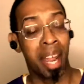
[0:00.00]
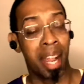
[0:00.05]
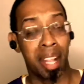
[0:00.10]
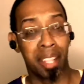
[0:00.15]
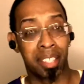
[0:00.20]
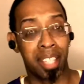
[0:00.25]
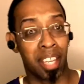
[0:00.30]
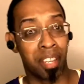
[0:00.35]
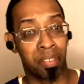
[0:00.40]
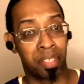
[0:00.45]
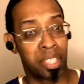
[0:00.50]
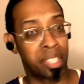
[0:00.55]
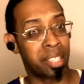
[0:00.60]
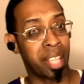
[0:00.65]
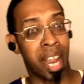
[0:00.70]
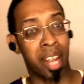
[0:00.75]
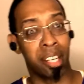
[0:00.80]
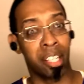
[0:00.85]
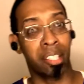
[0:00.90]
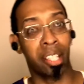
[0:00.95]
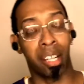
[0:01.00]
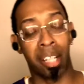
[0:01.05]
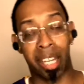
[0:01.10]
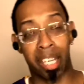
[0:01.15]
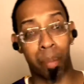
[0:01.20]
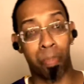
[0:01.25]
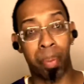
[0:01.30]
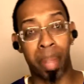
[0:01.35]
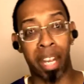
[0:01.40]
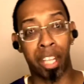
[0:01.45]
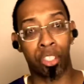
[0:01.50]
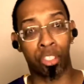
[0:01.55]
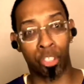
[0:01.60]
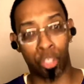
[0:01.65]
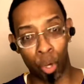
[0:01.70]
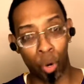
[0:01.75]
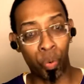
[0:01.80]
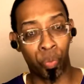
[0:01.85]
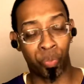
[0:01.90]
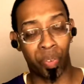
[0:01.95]
instead of standing there like a big
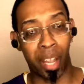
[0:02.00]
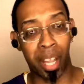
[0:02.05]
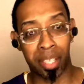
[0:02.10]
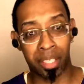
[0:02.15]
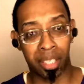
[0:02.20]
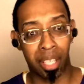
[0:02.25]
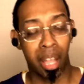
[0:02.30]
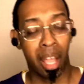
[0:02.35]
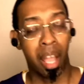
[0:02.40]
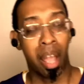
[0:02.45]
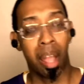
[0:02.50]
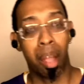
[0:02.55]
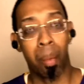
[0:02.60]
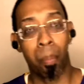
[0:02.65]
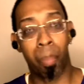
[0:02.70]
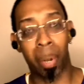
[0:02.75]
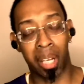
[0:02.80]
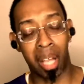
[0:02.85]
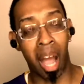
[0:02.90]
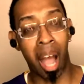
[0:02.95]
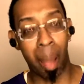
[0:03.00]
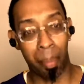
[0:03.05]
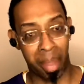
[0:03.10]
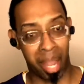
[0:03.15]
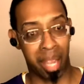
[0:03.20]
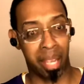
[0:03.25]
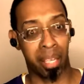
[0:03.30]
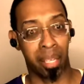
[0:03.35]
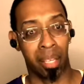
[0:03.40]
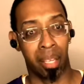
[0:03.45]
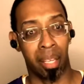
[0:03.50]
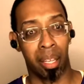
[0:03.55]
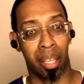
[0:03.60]
doofus, becoming